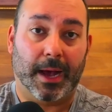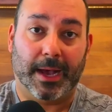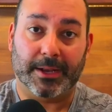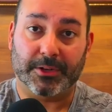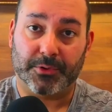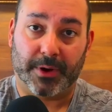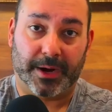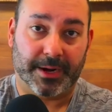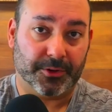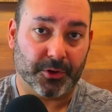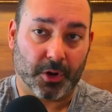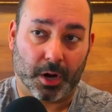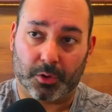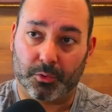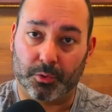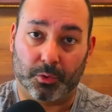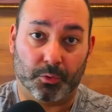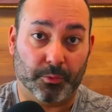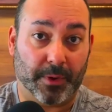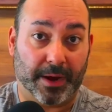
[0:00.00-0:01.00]
I try to
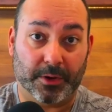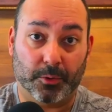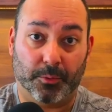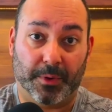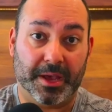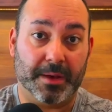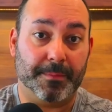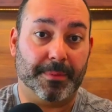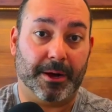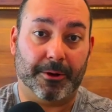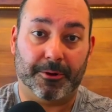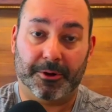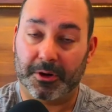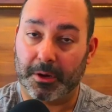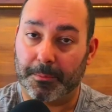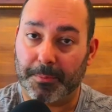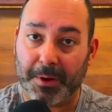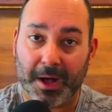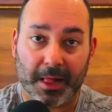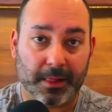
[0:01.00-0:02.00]
talk to her right away about
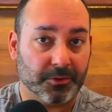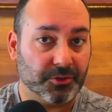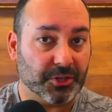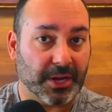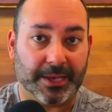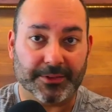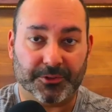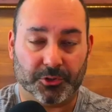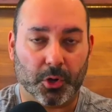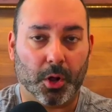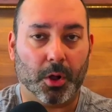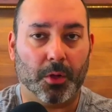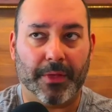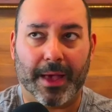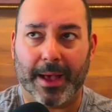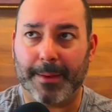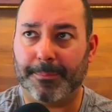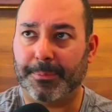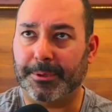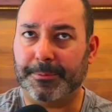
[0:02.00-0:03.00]
it and apologize and all
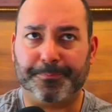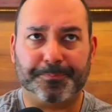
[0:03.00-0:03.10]
that.